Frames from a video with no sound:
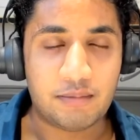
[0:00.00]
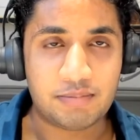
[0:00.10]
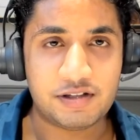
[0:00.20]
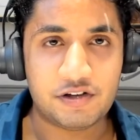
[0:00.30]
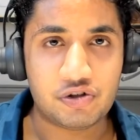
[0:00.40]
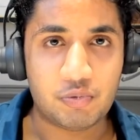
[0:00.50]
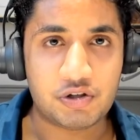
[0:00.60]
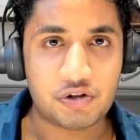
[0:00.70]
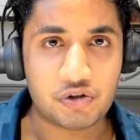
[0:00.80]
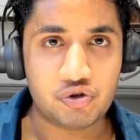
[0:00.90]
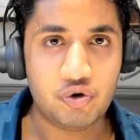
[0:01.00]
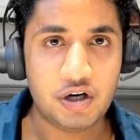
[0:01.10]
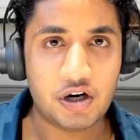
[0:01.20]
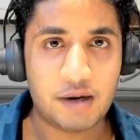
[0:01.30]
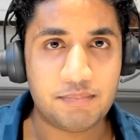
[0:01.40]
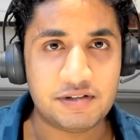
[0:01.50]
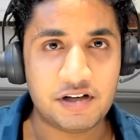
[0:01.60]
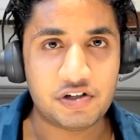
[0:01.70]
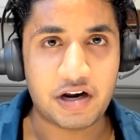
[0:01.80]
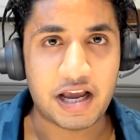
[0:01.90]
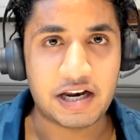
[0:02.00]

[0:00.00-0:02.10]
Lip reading: position, which is the shooting guard position,